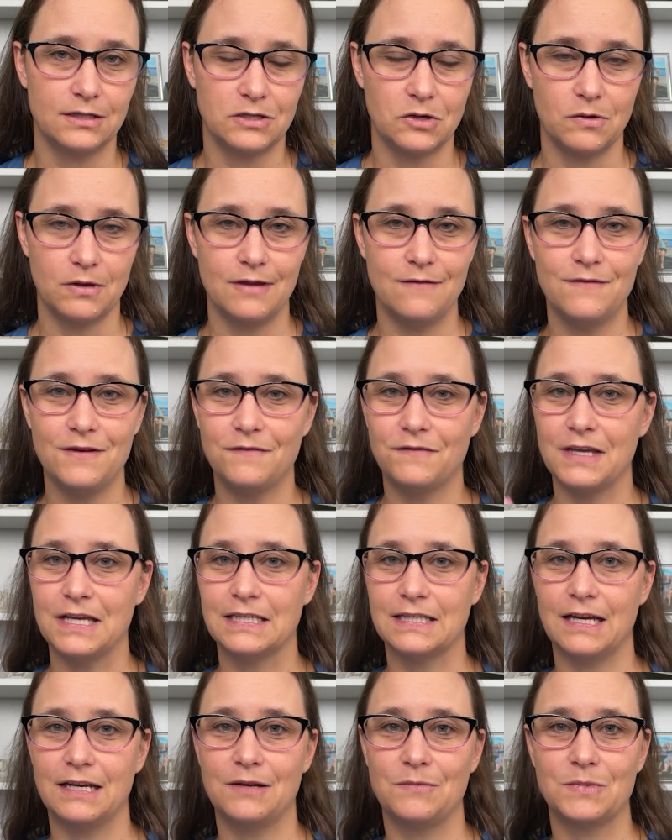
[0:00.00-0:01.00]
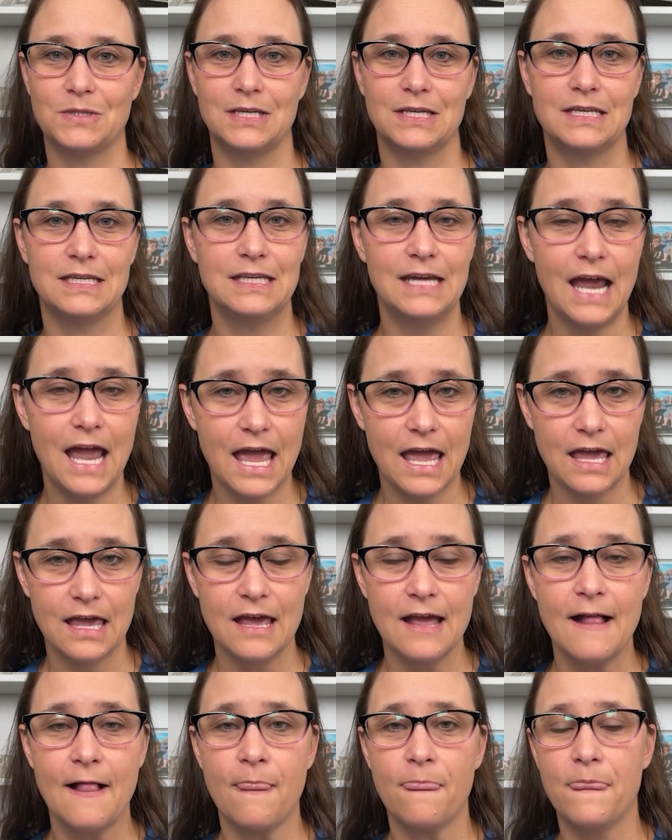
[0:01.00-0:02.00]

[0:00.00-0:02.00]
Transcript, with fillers: So even if they signed up today,